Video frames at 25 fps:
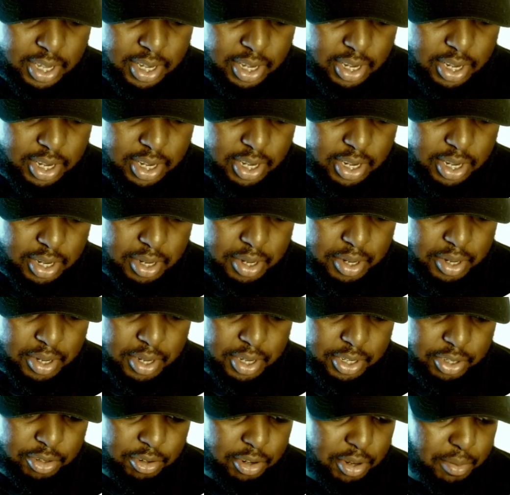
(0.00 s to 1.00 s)

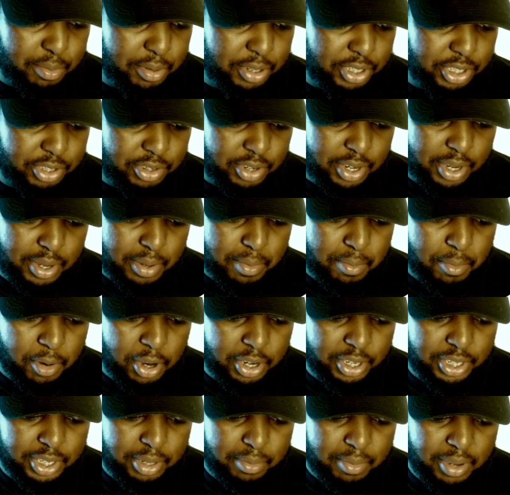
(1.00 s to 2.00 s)
I don't want to butcher it.
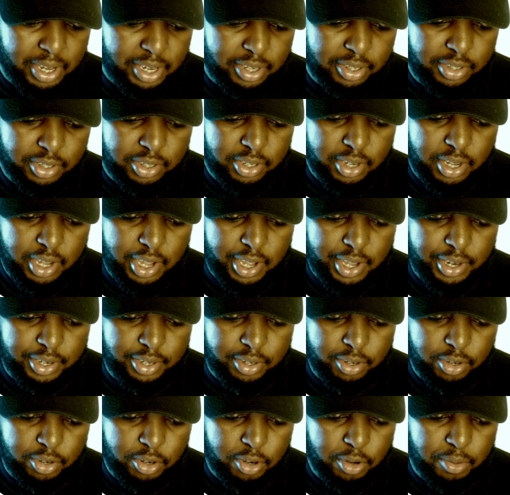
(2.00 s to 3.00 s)
Marketing manager at
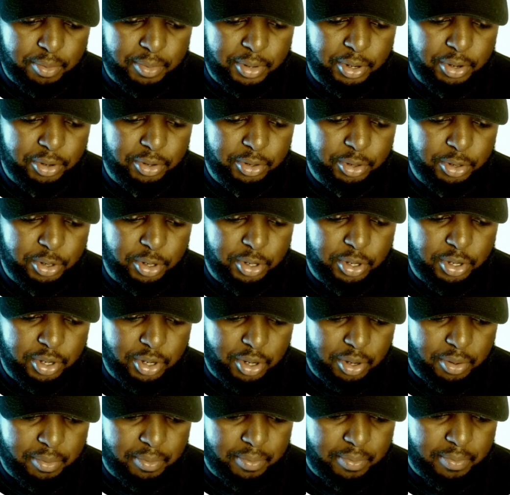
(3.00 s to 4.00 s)

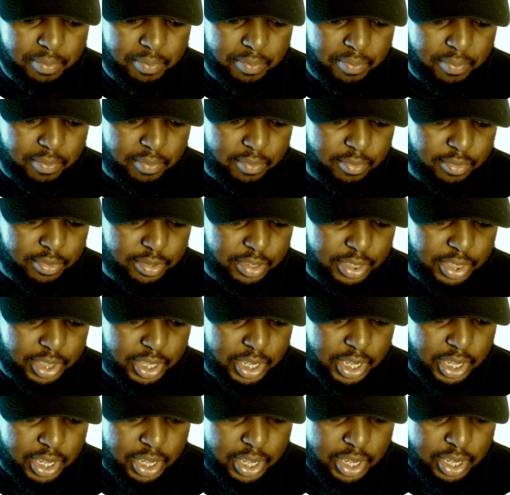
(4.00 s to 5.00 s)
hotmail.com.
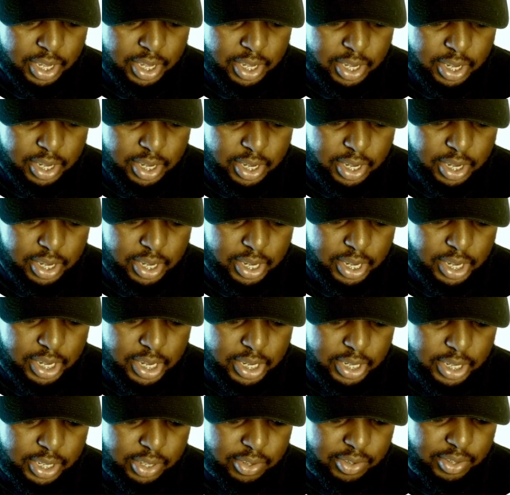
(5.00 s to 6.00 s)

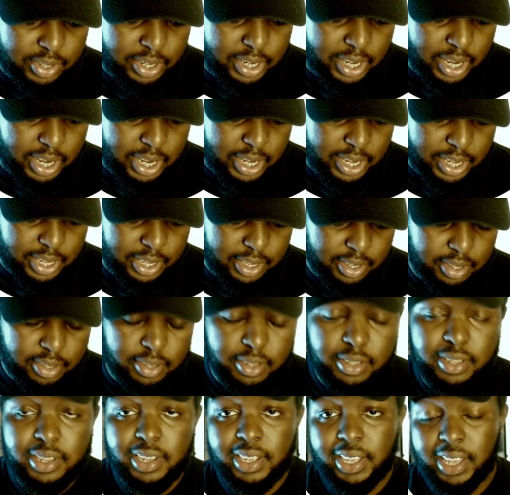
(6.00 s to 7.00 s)
And he said, hi.
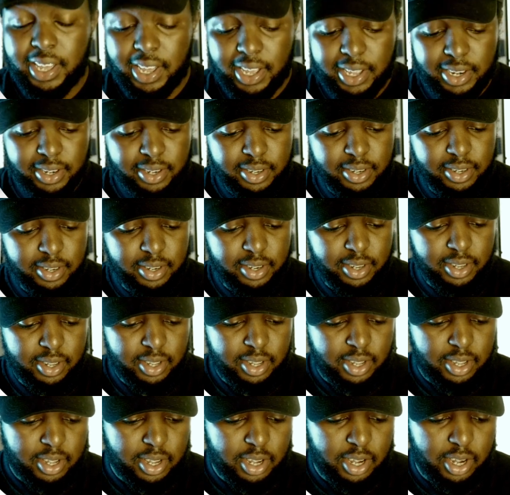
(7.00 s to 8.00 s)
Again,
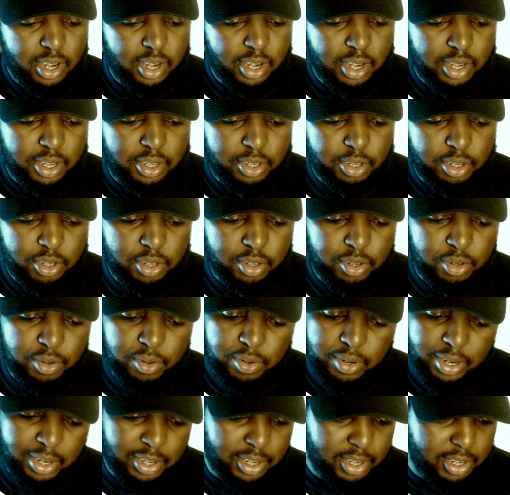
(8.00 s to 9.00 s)

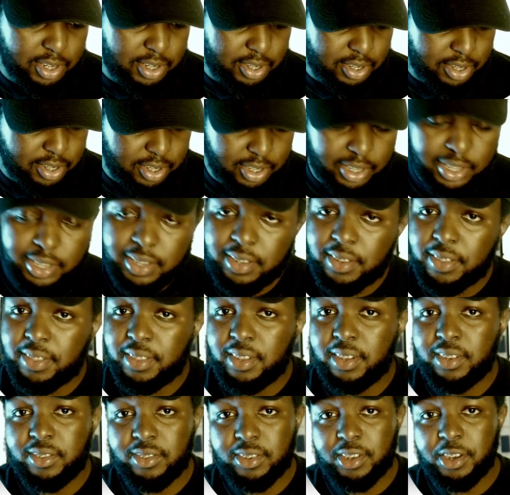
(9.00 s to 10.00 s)
look at the
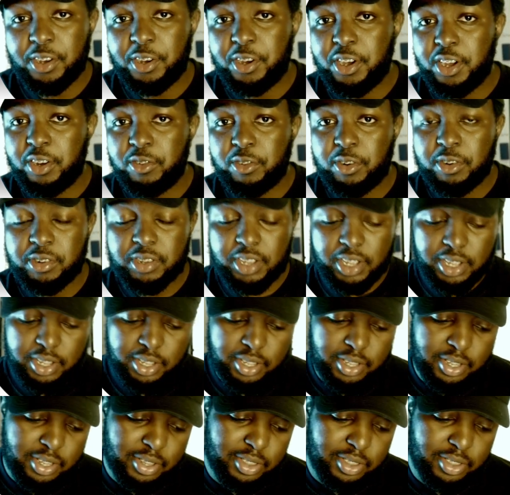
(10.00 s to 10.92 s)
things that are going wrong here.